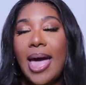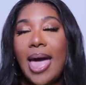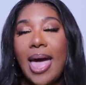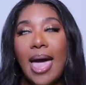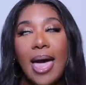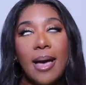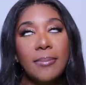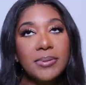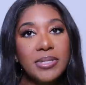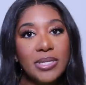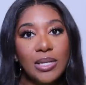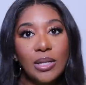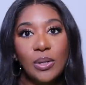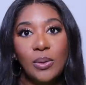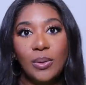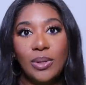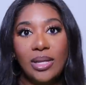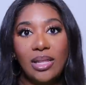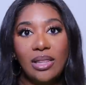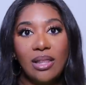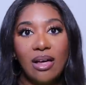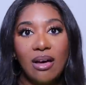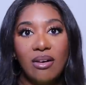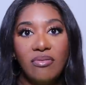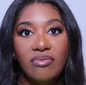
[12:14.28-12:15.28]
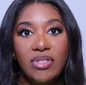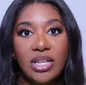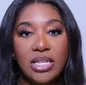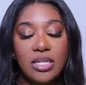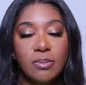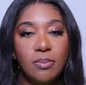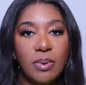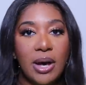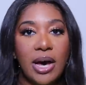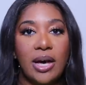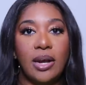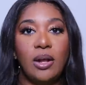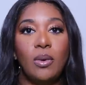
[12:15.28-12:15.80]
Absolutely love this
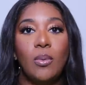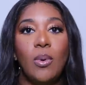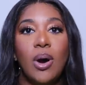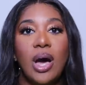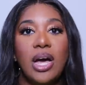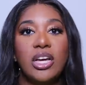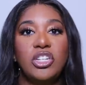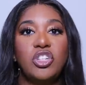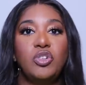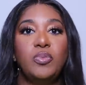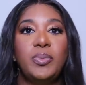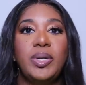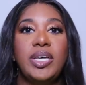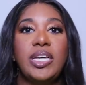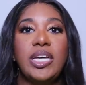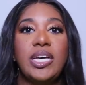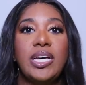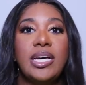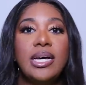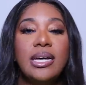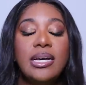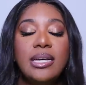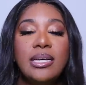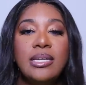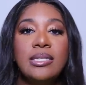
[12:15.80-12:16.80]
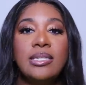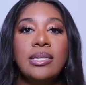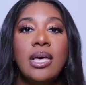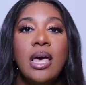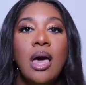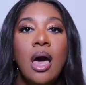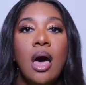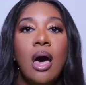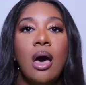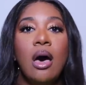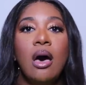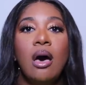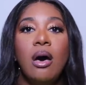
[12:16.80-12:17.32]
body wash because
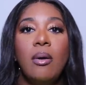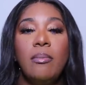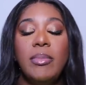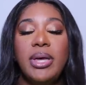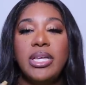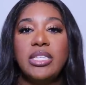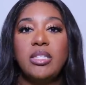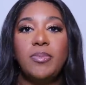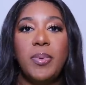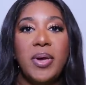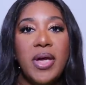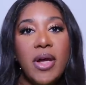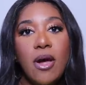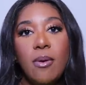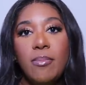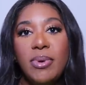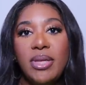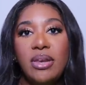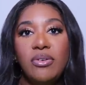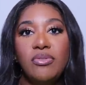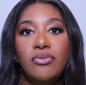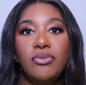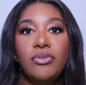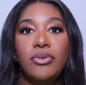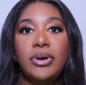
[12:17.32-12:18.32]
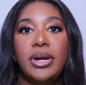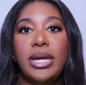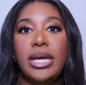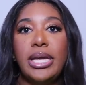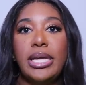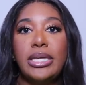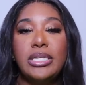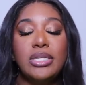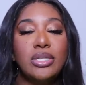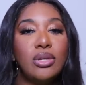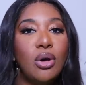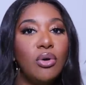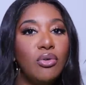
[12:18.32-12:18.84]
um, it's paraben
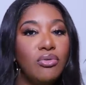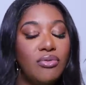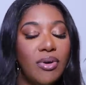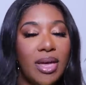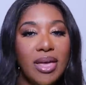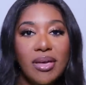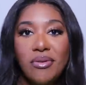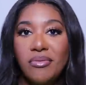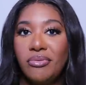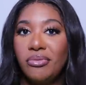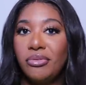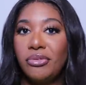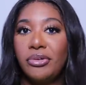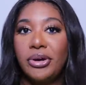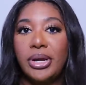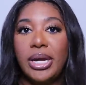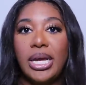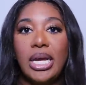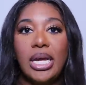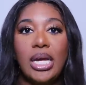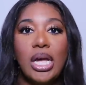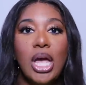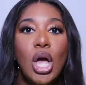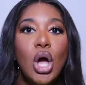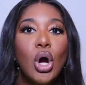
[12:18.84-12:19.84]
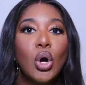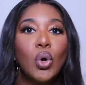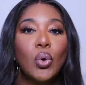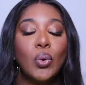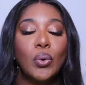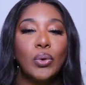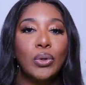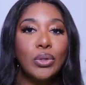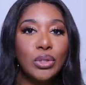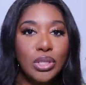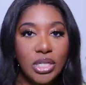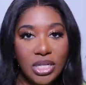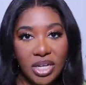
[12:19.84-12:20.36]
free, sulfate free,
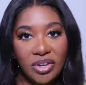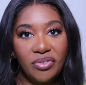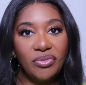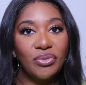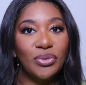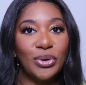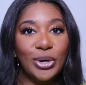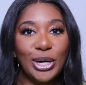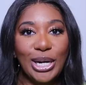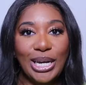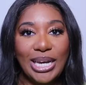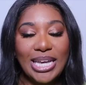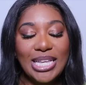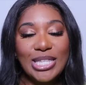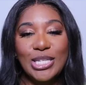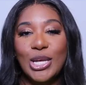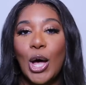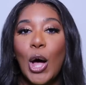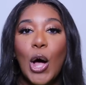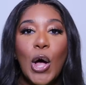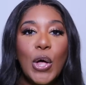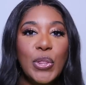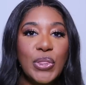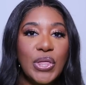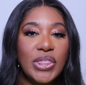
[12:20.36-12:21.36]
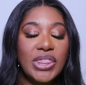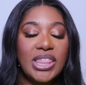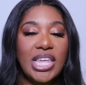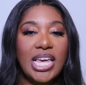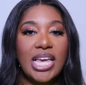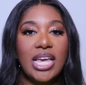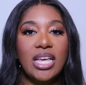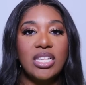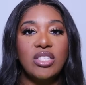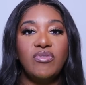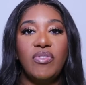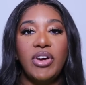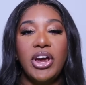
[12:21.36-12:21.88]
cruelty free. It's all the
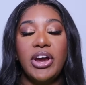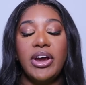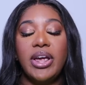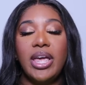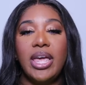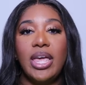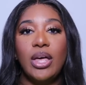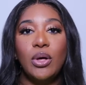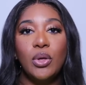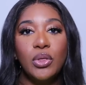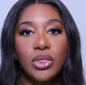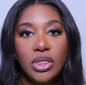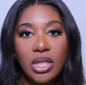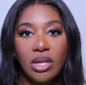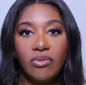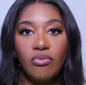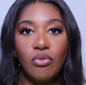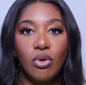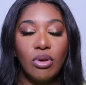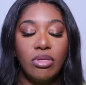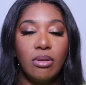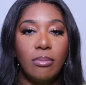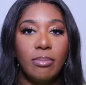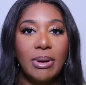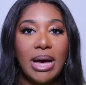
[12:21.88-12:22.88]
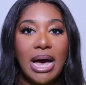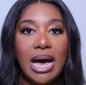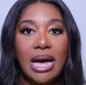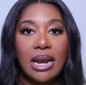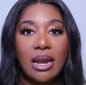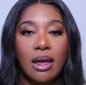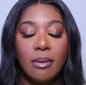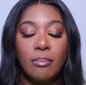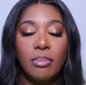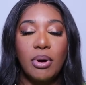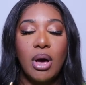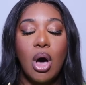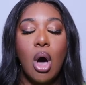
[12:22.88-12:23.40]
things very healthy for the
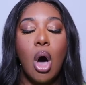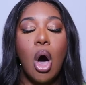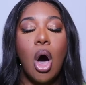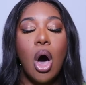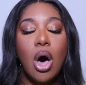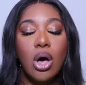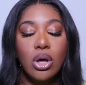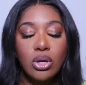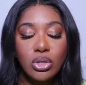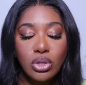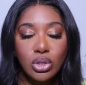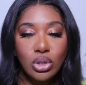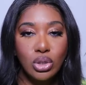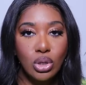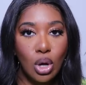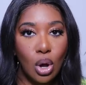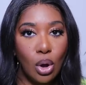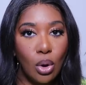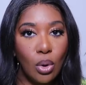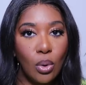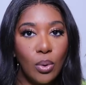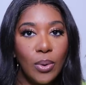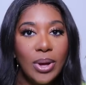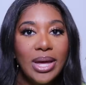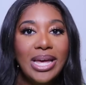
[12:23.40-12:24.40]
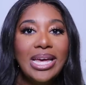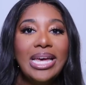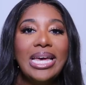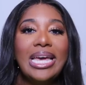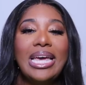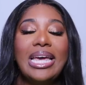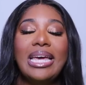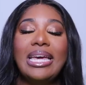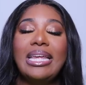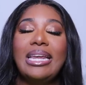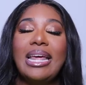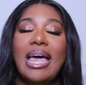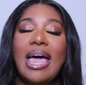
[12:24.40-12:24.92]
body, but also
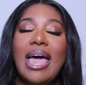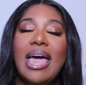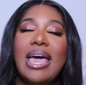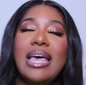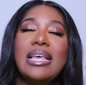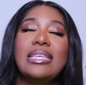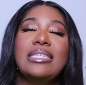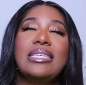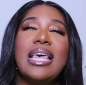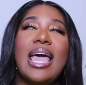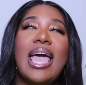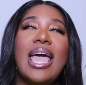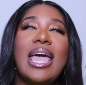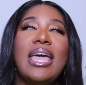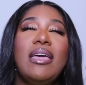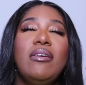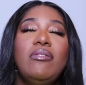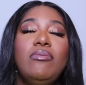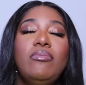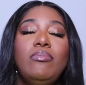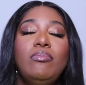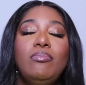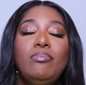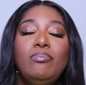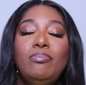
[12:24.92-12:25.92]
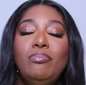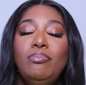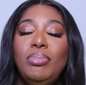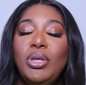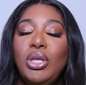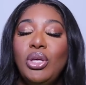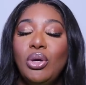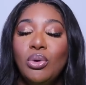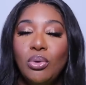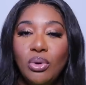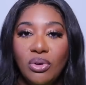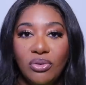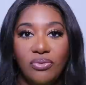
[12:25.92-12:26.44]
it has a
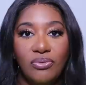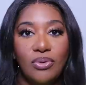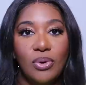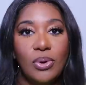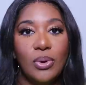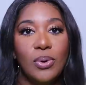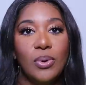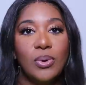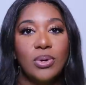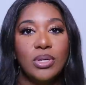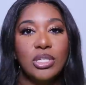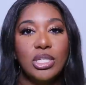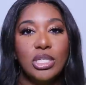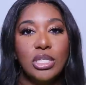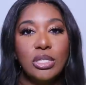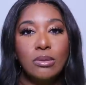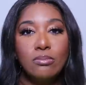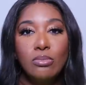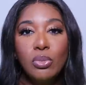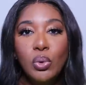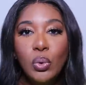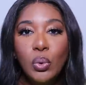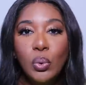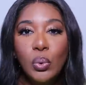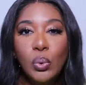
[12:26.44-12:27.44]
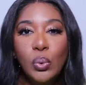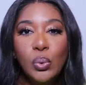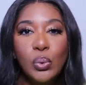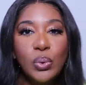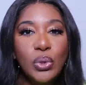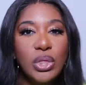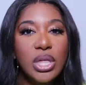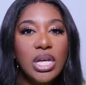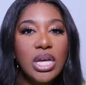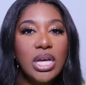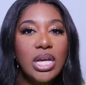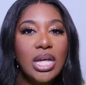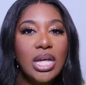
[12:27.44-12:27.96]
beautiful, smooth,